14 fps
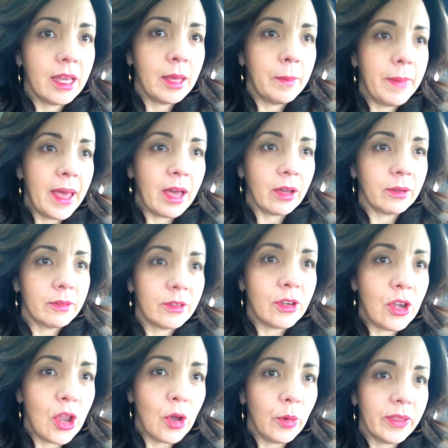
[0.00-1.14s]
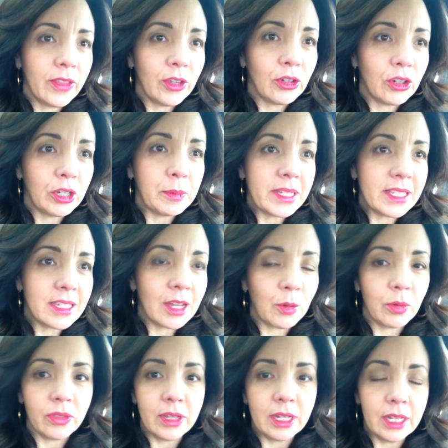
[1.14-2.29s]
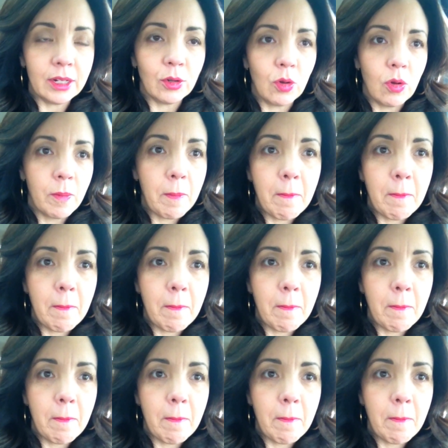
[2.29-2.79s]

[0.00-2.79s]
about knowing that you're going to be stuck with a needle.